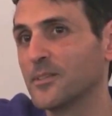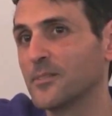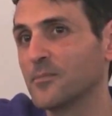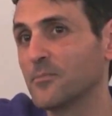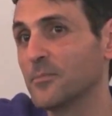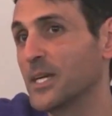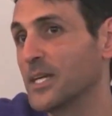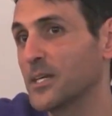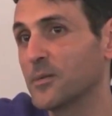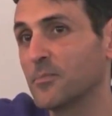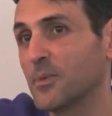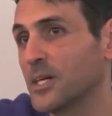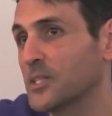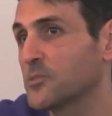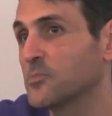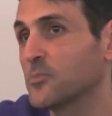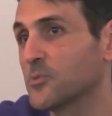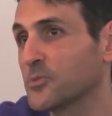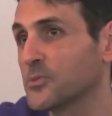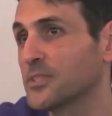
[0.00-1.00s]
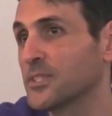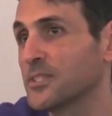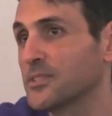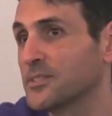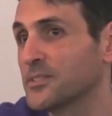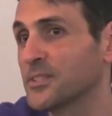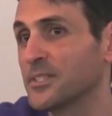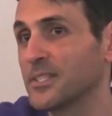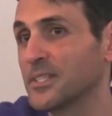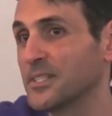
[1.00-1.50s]
make much more
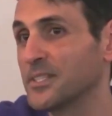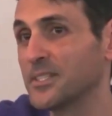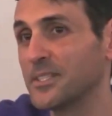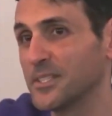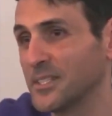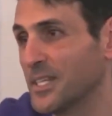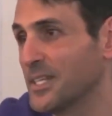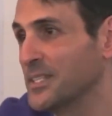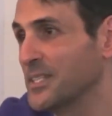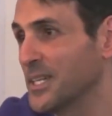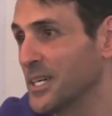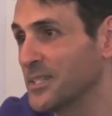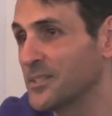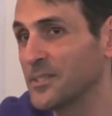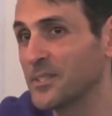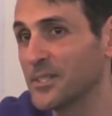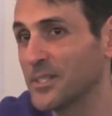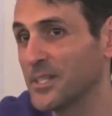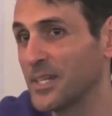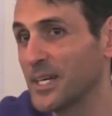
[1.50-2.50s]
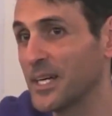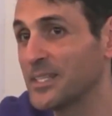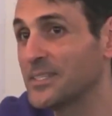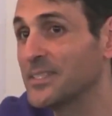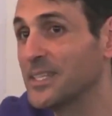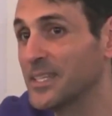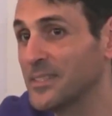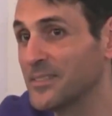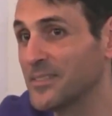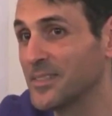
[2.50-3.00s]
sense than any other
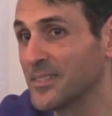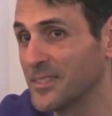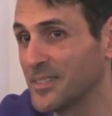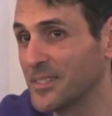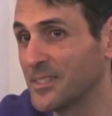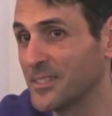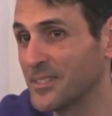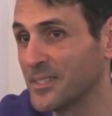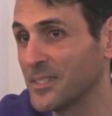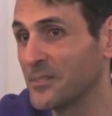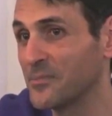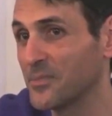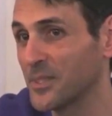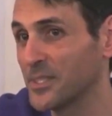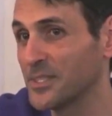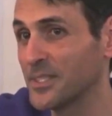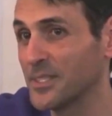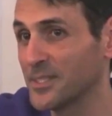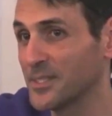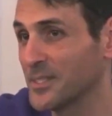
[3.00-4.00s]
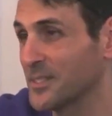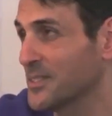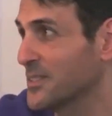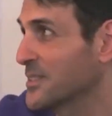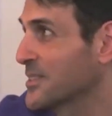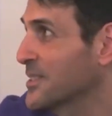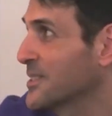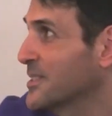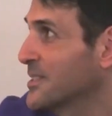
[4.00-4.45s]
identity, self-identity.